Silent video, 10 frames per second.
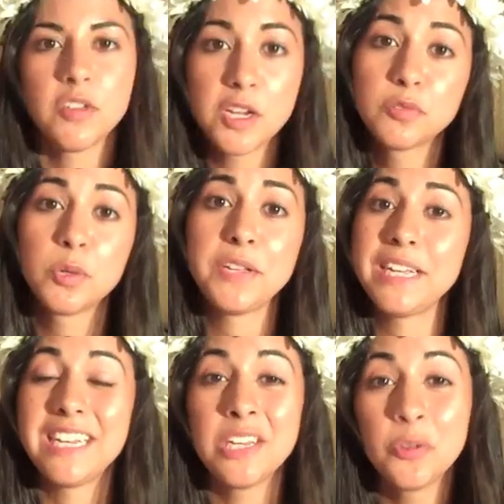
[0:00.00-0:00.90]
here's what you
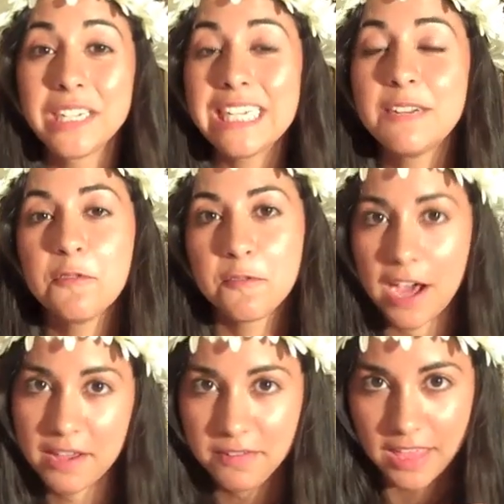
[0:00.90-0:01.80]
need. You only need
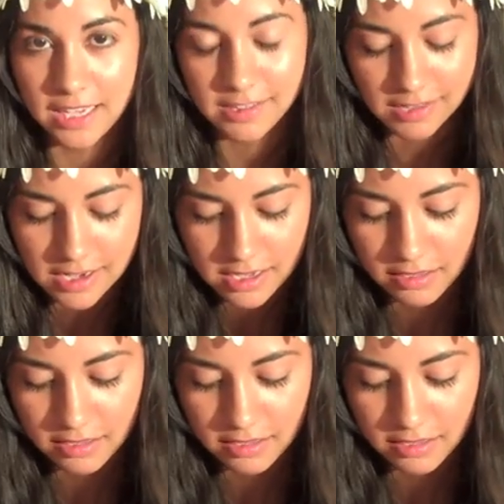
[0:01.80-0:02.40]
5 things.